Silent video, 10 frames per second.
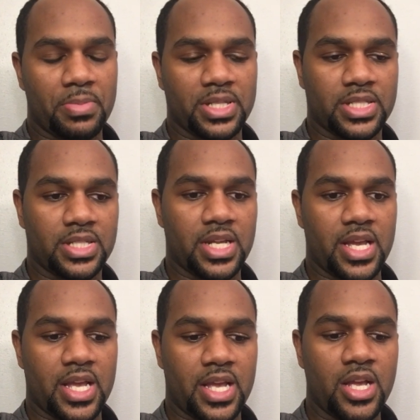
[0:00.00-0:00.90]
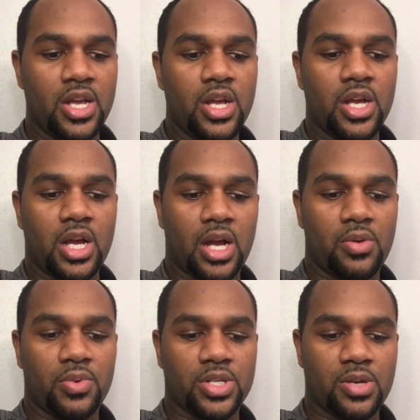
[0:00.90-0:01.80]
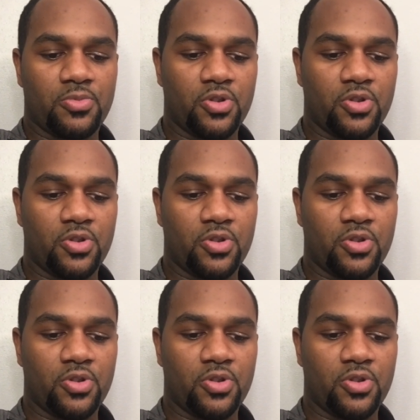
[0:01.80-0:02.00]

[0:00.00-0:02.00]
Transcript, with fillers: But today uh, was a